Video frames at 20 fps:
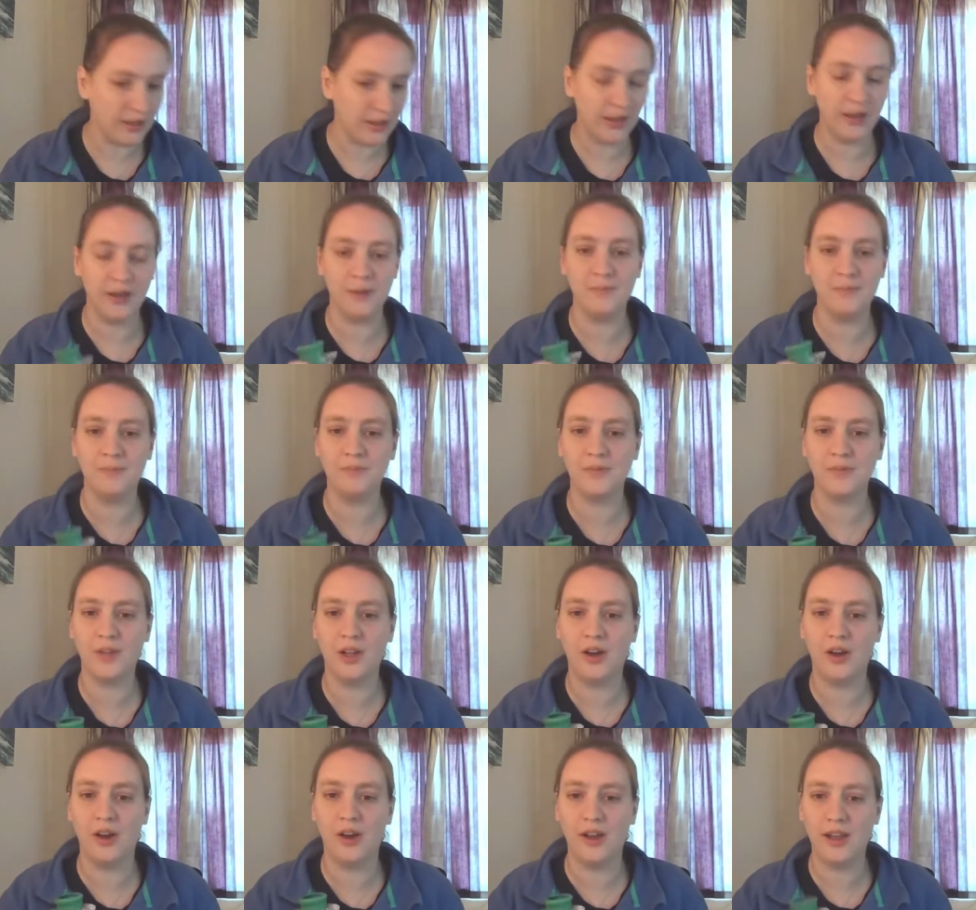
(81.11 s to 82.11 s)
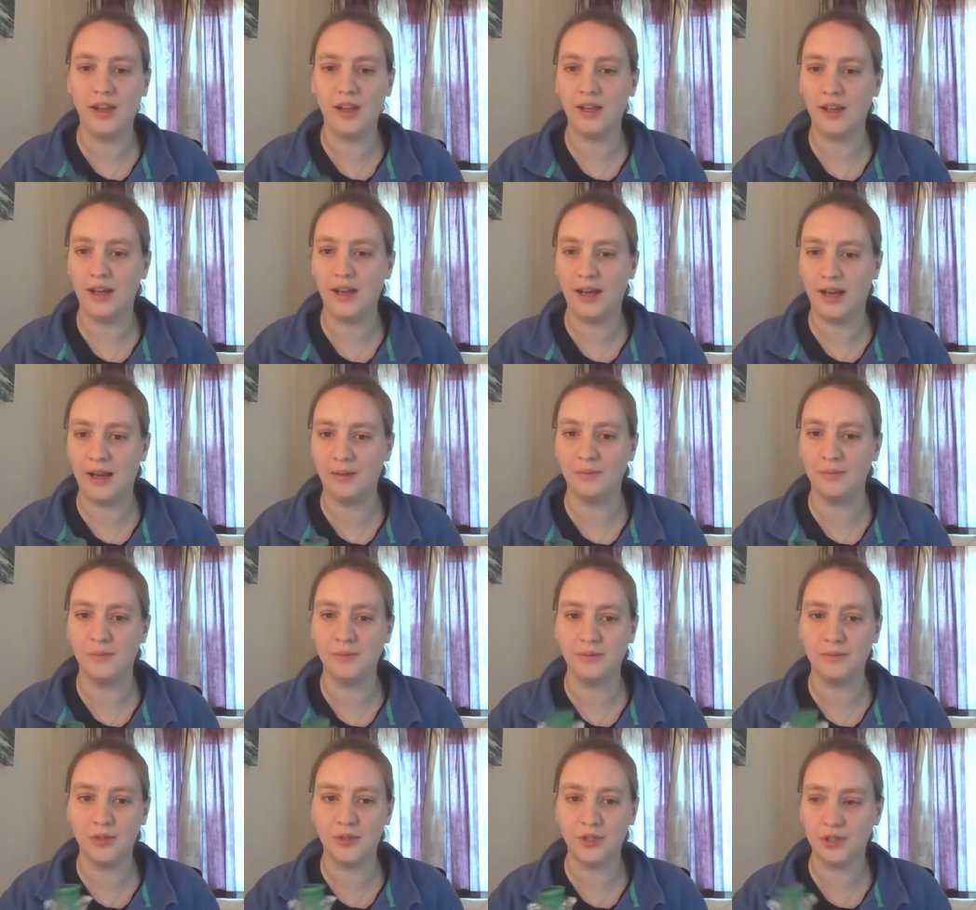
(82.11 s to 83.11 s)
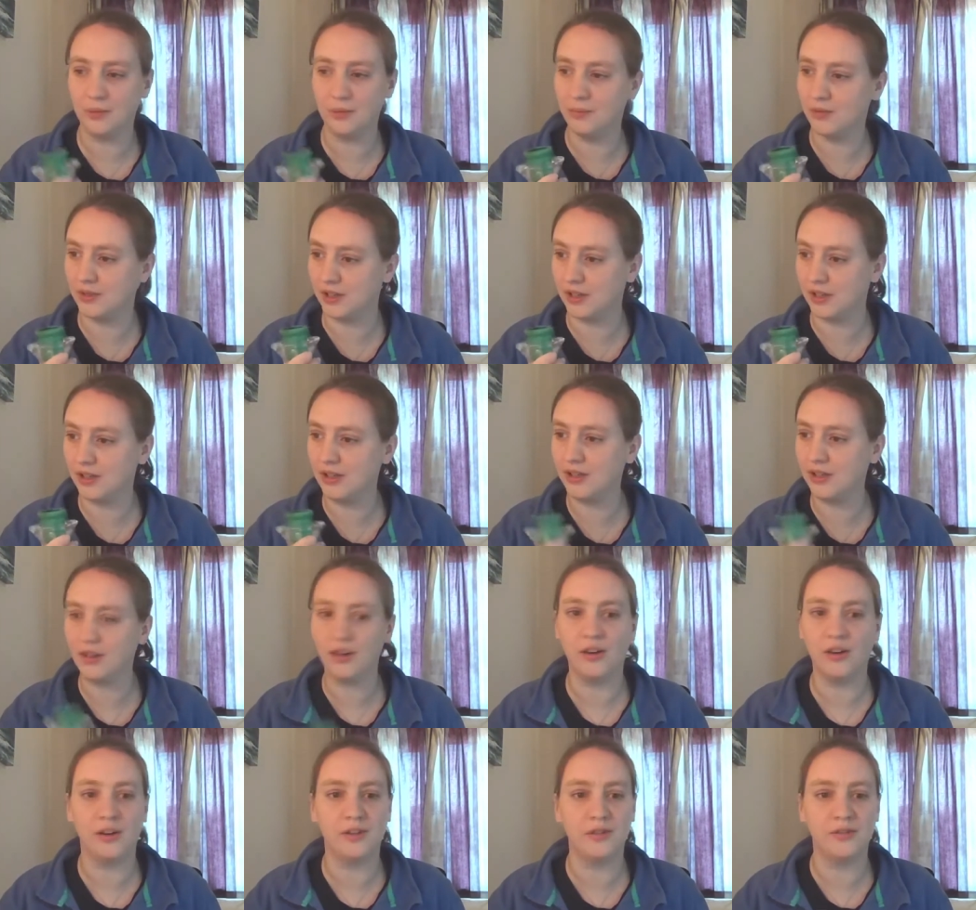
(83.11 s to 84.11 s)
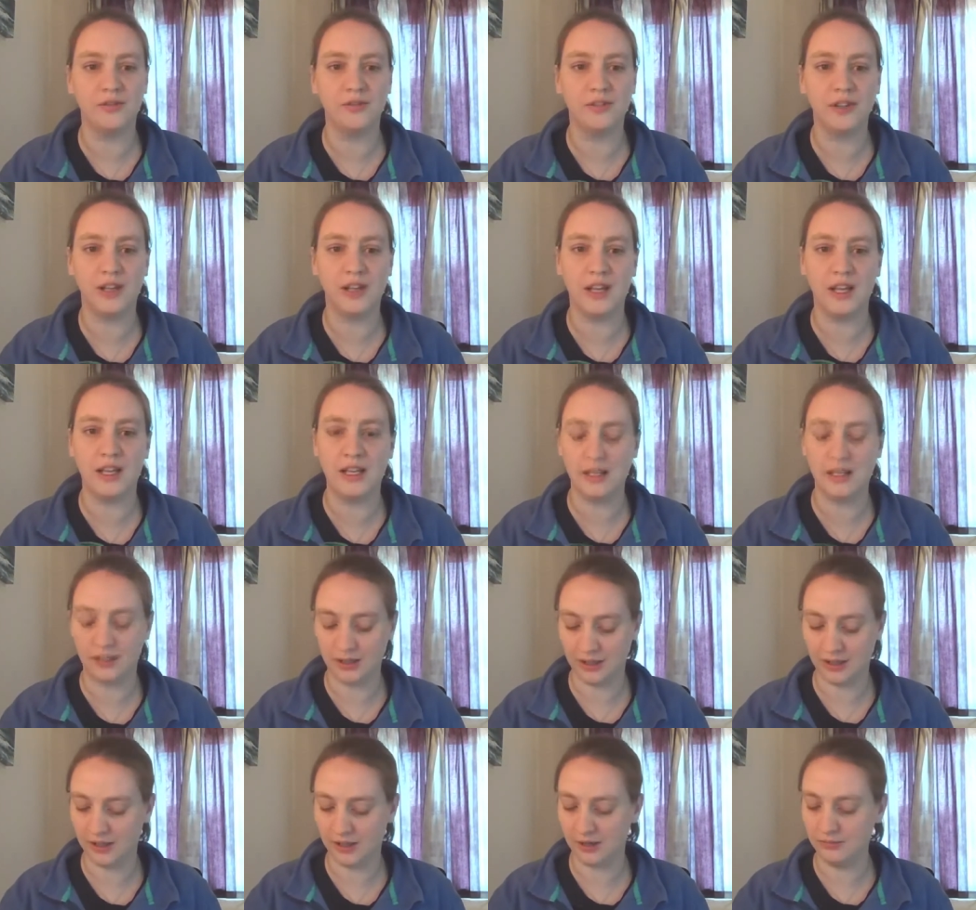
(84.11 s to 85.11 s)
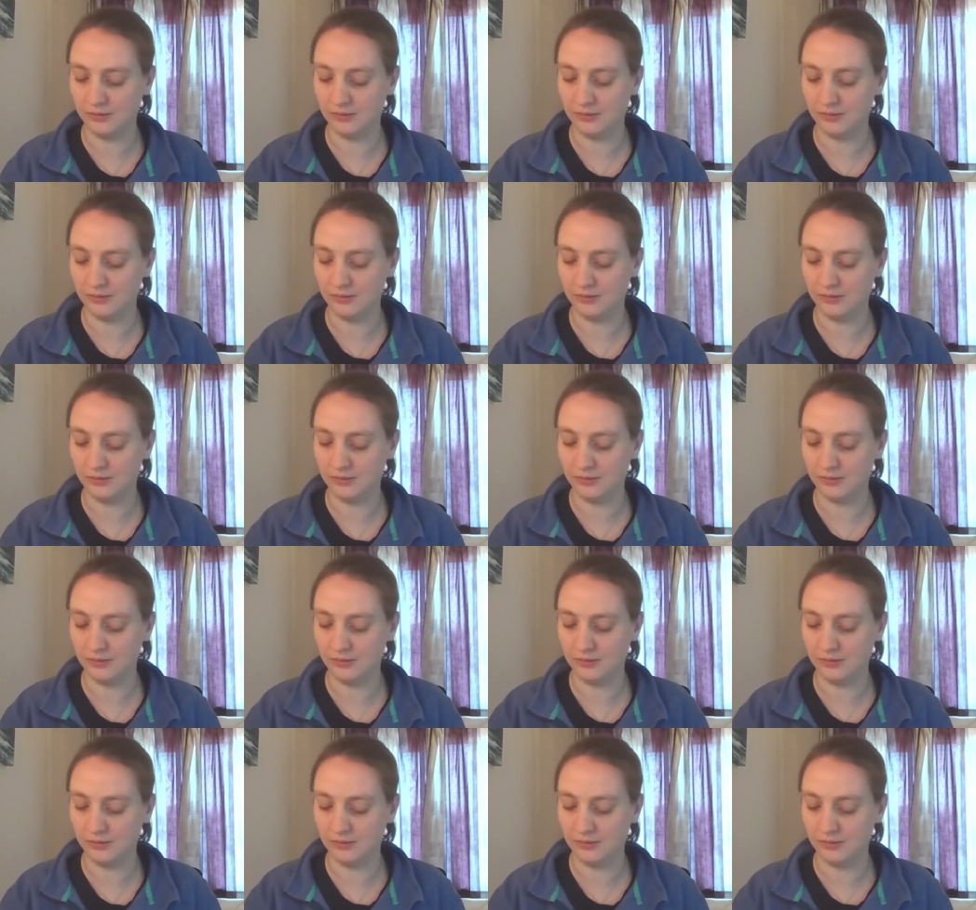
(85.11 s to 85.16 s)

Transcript: Um, I am something of a uh,